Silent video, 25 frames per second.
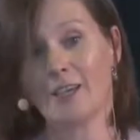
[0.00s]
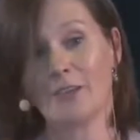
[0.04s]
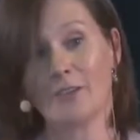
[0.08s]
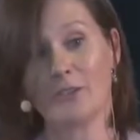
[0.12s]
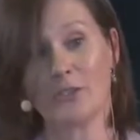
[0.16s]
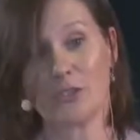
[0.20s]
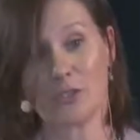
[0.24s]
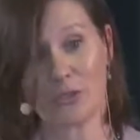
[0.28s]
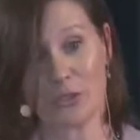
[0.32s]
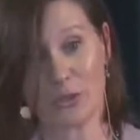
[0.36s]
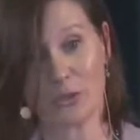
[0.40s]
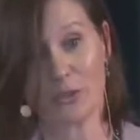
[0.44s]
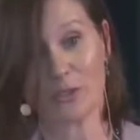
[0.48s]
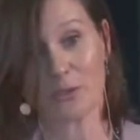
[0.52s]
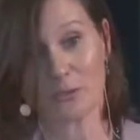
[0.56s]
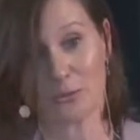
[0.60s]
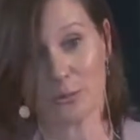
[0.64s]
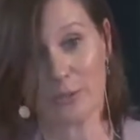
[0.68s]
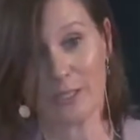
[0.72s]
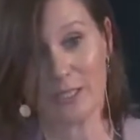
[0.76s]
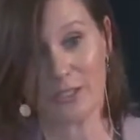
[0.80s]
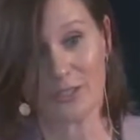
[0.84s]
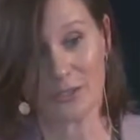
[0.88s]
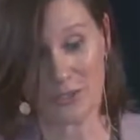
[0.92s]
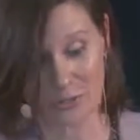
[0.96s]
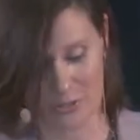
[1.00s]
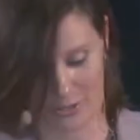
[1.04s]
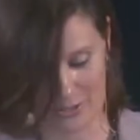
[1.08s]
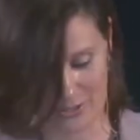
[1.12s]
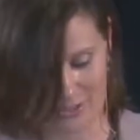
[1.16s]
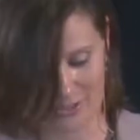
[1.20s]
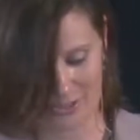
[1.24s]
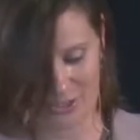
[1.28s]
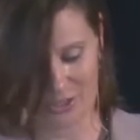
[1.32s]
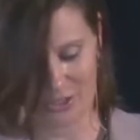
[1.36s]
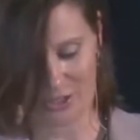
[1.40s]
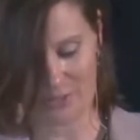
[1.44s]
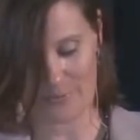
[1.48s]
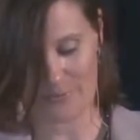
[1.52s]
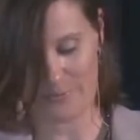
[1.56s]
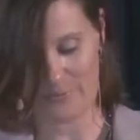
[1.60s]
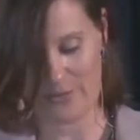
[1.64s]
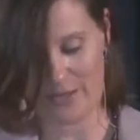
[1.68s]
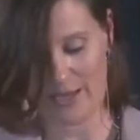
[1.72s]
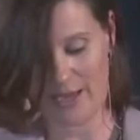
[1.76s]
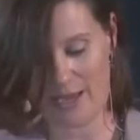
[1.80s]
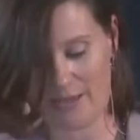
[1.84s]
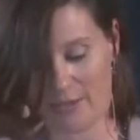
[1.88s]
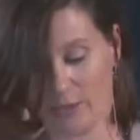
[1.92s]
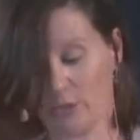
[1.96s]
The student research
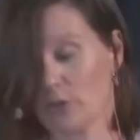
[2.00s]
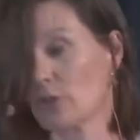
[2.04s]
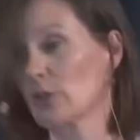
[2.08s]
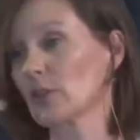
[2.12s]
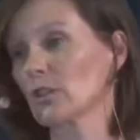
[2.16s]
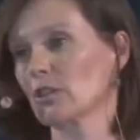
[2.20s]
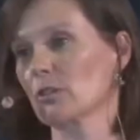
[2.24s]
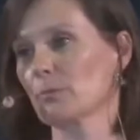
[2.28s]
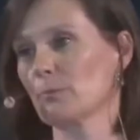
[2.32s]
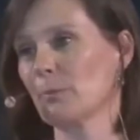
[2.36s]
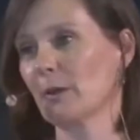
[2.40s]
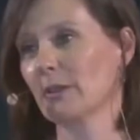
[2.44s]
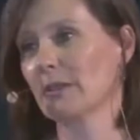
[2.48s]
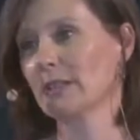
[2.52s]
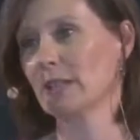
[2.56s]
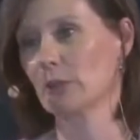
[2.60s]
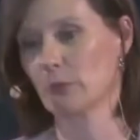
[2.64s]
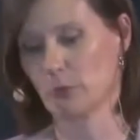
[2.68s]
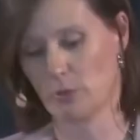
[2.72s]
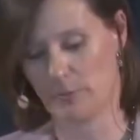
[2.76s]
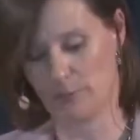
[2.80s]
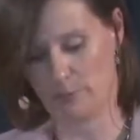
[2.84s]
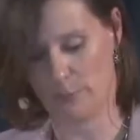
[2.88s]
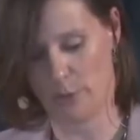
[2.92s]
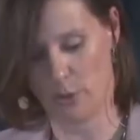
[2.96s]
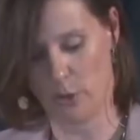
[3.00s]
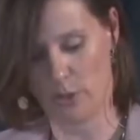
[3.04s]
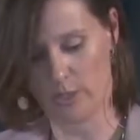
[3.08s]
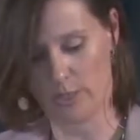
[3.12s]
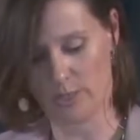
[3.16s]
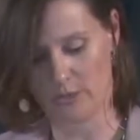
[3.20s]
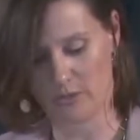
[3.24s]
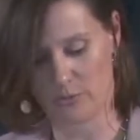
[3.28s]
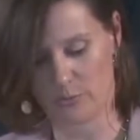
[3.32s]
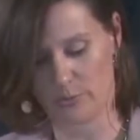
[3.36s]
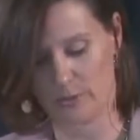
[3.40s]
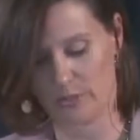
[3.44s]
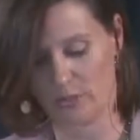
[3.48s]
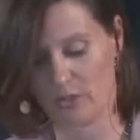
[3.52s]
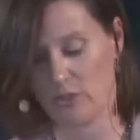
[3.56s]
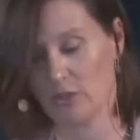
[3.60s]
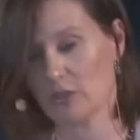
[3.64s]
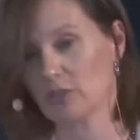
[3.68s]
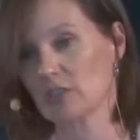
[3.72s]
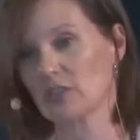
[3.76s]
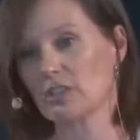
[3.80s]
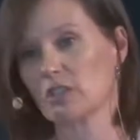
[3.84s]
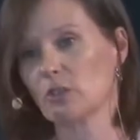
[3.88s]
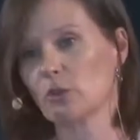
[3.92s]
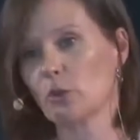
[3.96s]
and the corresponding reports
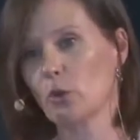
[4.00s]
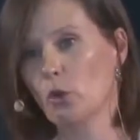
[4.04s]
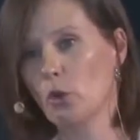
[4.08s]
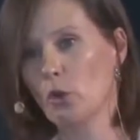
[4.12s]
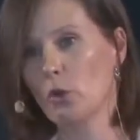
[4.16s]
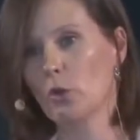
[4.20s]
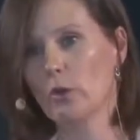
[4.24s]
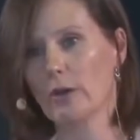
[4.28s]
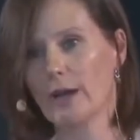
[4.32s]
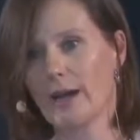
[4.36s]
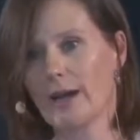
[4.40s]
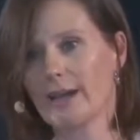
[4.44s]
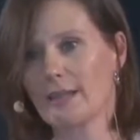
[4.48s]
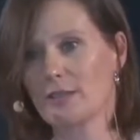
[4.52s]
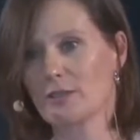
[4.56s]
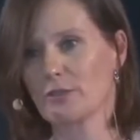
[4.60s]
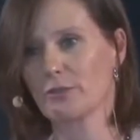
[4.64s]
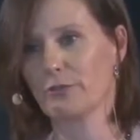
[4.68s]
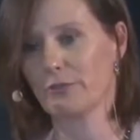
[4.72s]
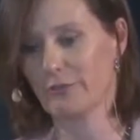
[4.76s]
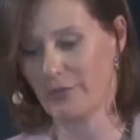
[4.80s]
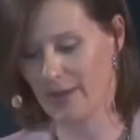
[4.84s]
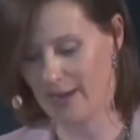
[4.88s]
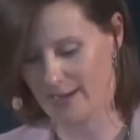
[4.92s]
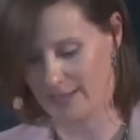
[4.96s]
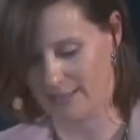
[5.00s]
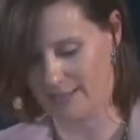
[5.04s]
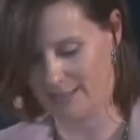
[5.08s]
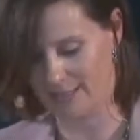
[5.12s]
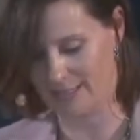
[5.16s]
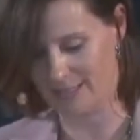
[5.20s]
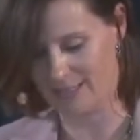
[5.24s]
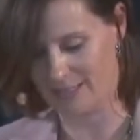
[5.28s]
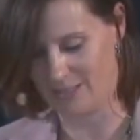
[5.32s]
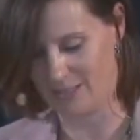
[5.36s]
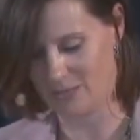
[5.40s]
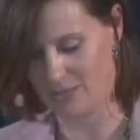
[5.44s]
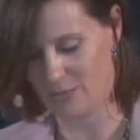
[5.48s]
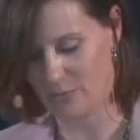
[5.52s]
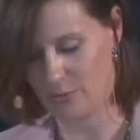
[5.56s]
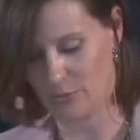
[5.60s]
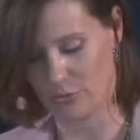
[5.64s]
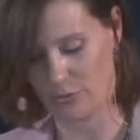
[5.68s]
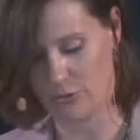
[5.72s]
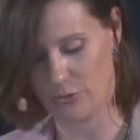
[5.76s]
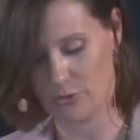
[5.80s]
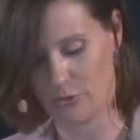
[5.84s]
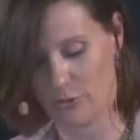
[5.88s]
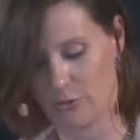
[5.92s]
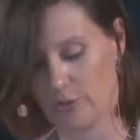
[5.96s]
resulted in all kinds of findings
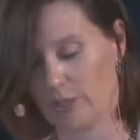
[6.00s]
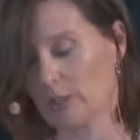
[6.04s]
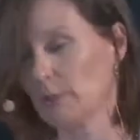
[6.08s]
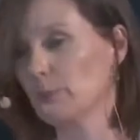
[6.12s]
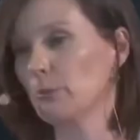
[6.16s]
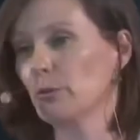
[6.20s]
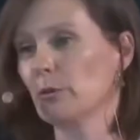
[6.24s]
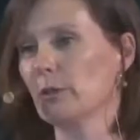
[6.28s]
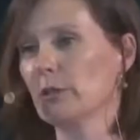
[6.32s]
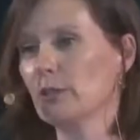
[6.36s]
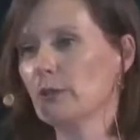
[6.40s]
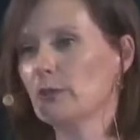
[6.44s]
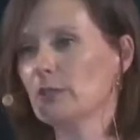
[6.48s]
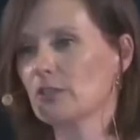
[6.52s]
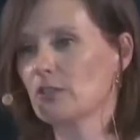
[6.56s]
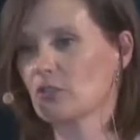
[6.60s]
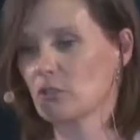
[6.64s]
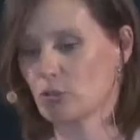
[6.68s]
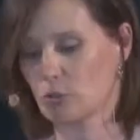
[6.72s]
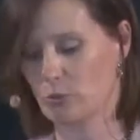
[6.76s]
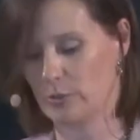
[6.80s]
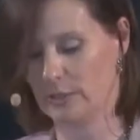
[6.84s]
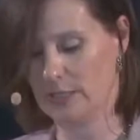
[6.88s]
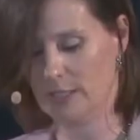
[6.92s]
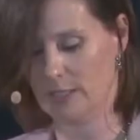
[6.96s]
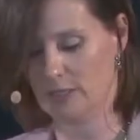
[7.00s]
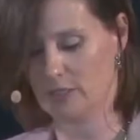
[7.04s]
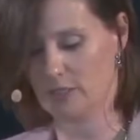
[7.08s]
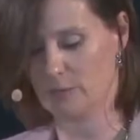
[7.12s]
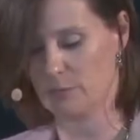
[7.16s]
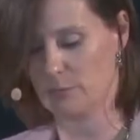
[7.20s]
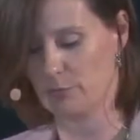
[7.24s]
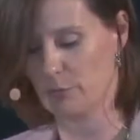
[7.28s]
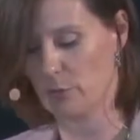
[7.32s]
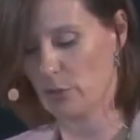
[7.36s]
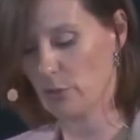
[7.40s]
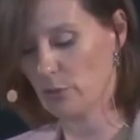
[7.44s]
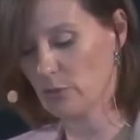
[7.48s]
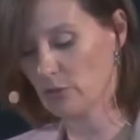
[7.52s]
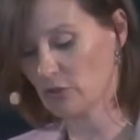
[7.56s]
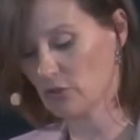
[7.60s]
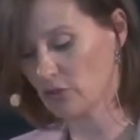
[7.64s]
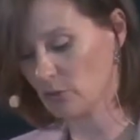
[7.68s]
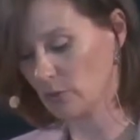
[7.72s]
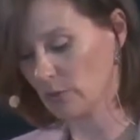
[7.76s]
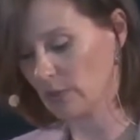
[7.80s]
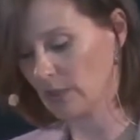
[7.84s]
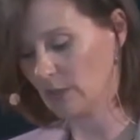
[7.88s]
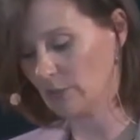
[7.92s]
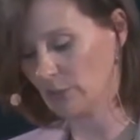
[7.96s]
concerning polluted streets, broken
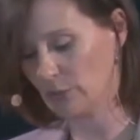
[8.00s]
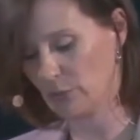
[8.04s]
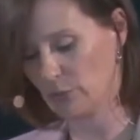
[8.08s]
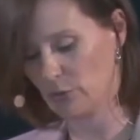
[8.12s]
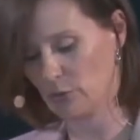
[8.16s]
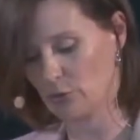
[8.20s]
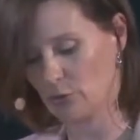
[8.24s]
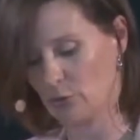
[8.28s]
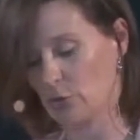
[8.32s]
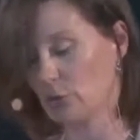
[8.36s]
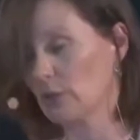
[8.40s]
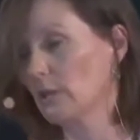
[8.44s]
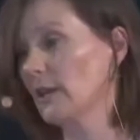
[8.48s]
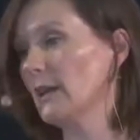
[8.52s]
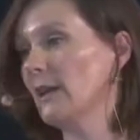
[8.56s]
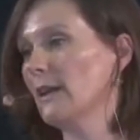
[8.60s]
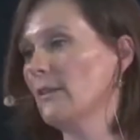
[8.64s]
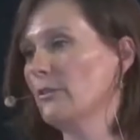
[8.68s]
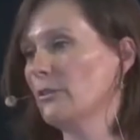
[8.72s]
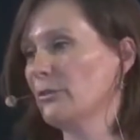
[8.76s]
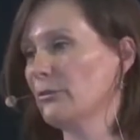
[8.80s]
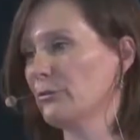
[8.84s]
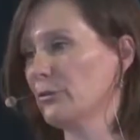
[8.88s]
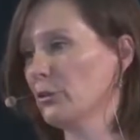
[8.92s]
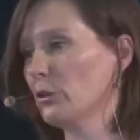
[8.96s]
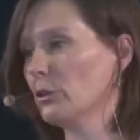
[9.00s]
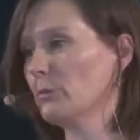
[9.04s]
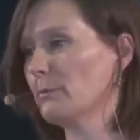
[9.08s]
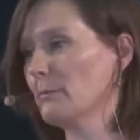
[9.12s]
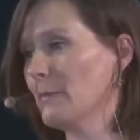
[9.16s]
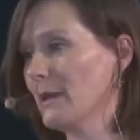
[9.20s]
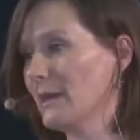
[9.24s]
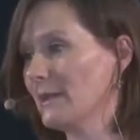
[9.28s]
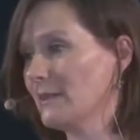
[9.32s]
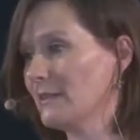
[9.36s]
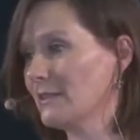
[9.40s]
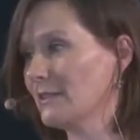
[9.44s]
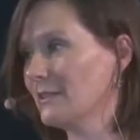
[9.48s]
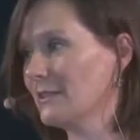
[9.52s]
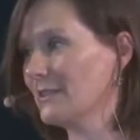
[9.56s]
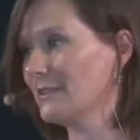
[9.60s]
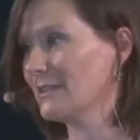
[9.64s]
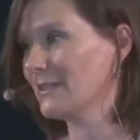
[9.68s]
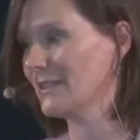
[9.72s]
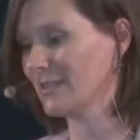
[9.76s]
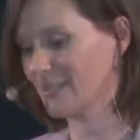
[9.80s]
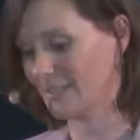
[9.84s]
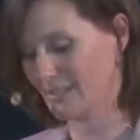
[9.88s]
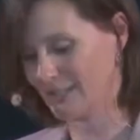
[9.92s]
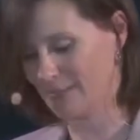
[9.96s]
street furniture and divert
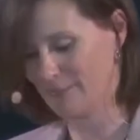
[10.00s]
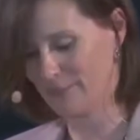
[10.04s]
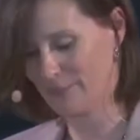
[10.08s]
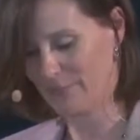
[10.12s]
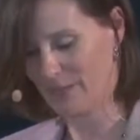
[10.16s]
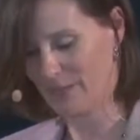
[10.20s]
maintenance,